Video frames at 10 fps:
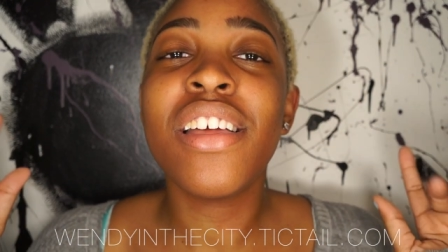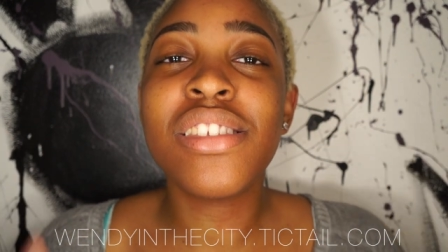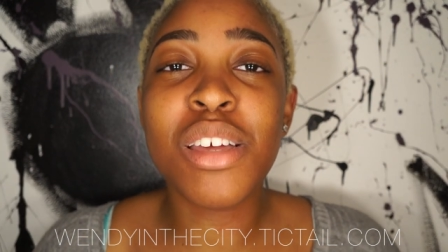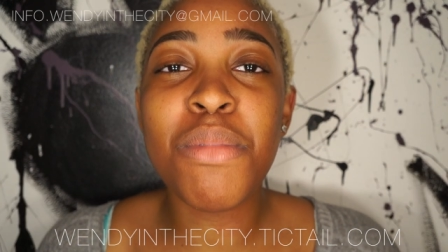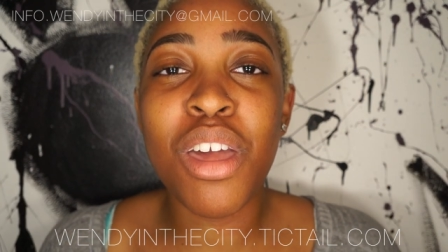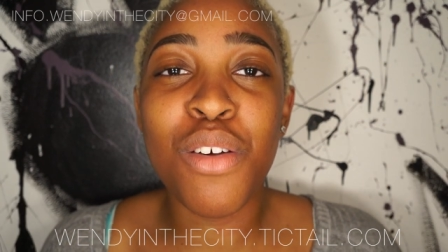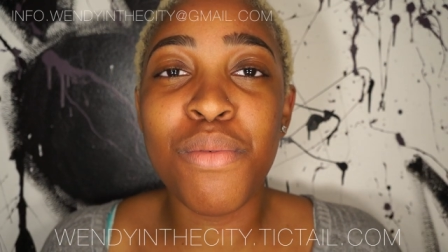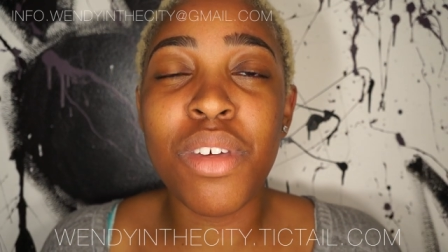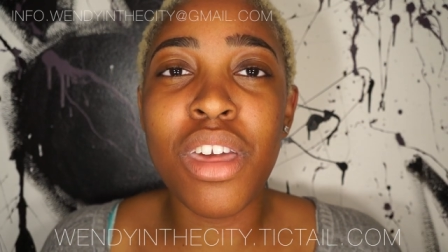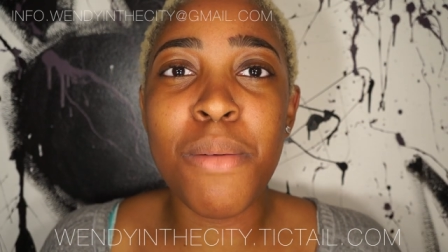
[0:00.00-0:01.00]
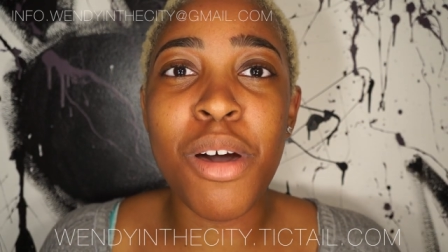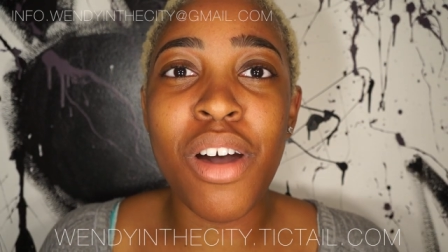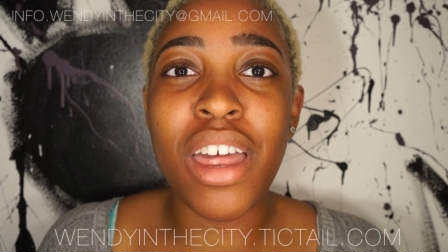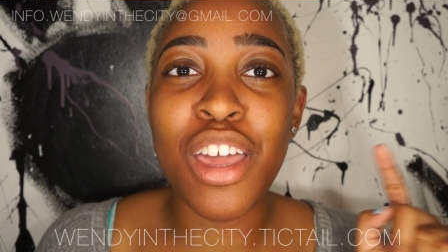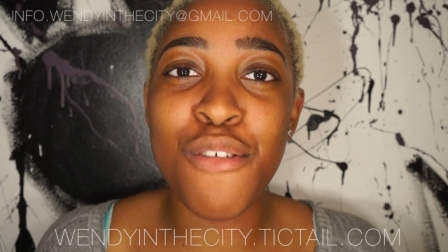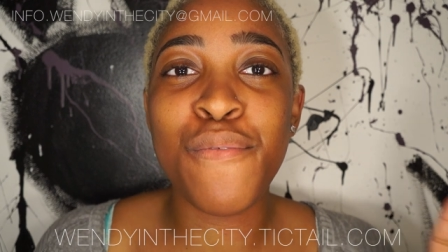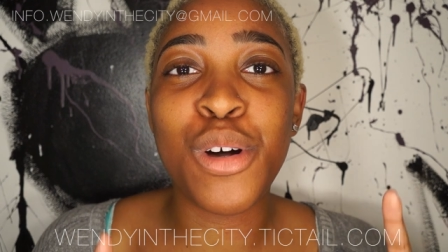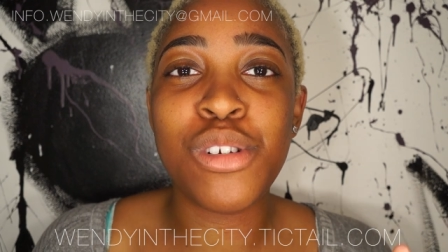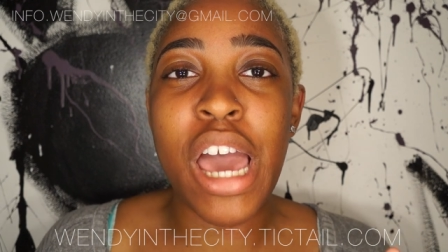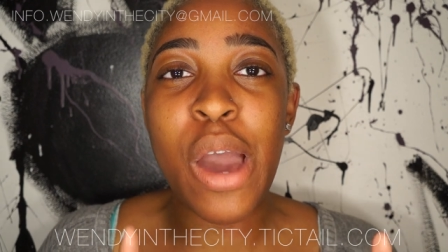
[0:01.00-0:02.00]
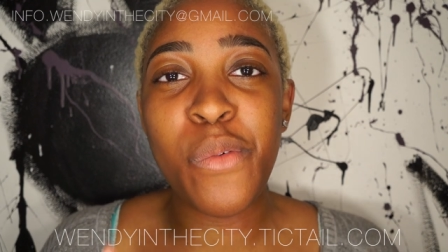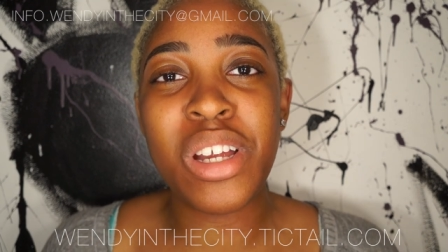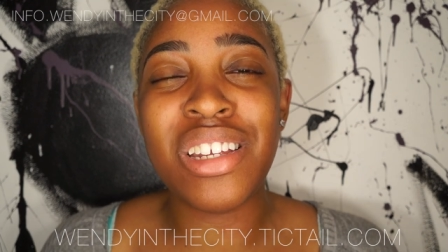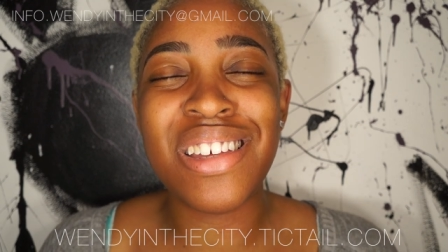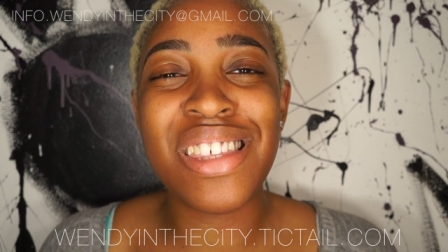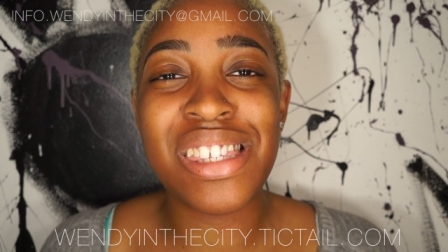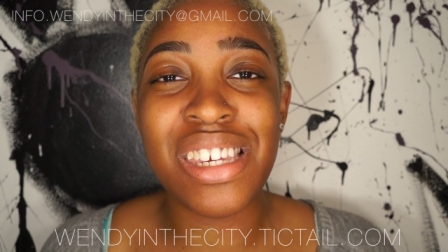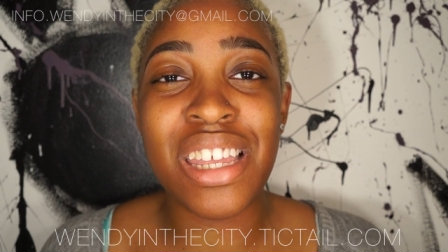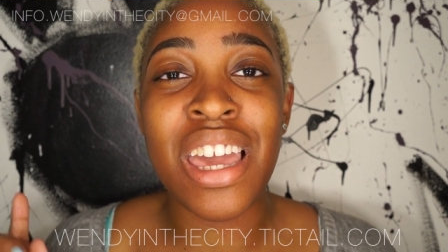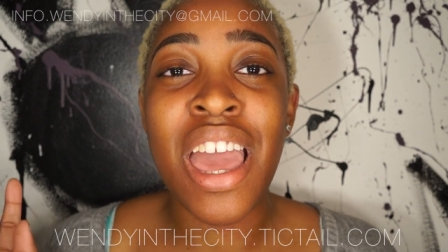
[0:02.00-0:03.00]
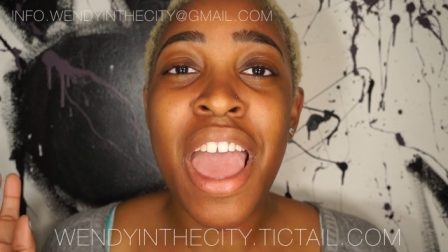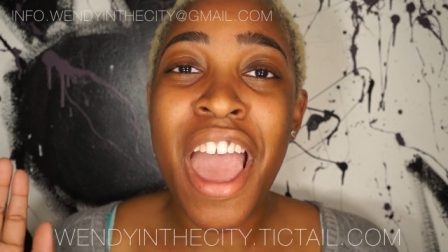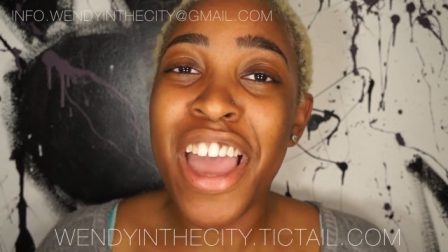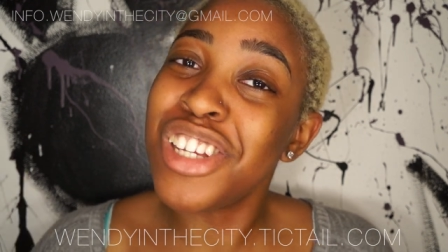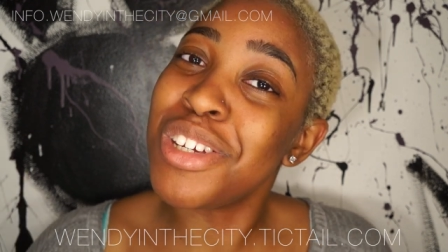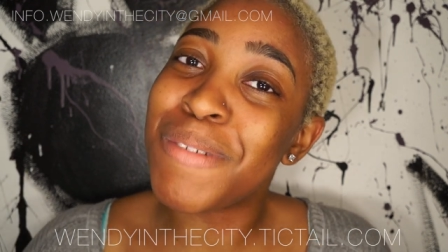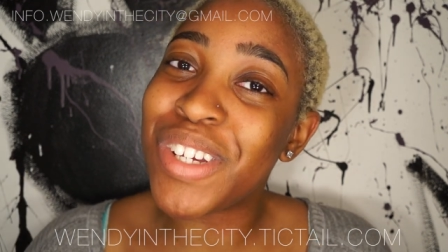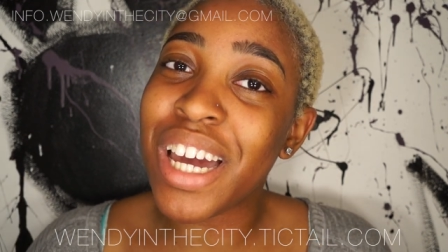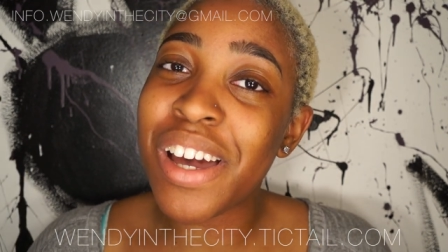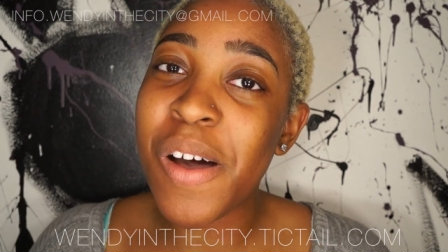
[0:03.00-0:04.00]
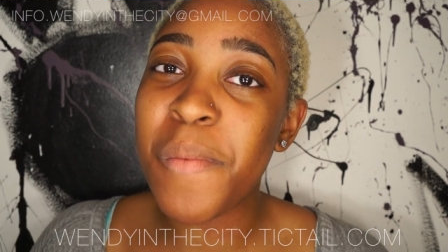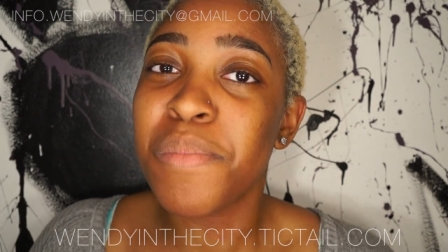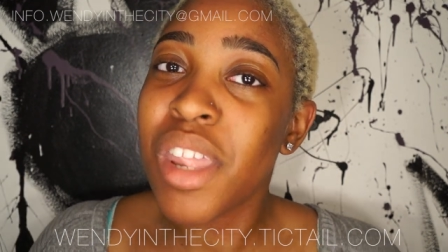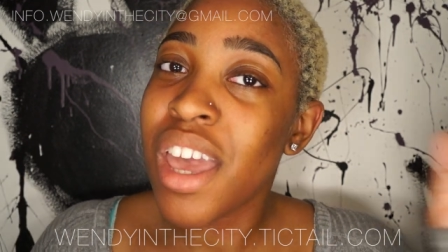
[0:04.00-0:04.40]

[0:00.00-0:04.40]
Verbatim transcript: send me an email at info.wendyinthecity@gmail.com.